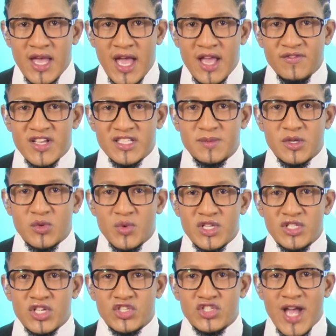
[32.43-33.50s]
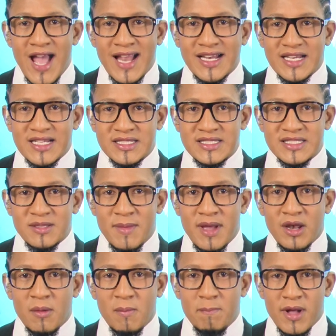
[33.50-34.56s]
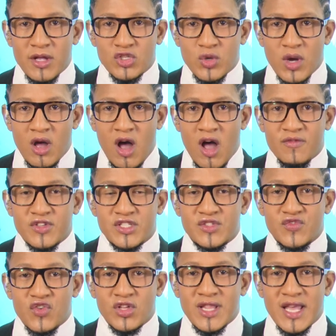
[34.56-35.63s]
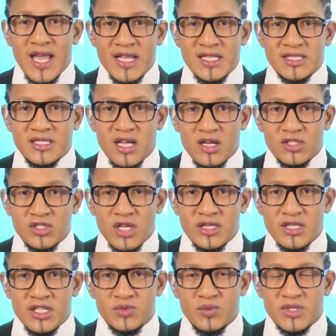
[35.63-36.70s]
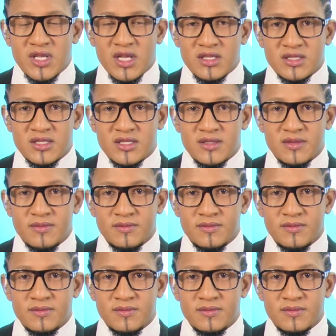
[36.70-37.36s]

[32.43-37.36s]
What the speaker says: Investment research analyst Zimela Mbanja offers further insights on these results.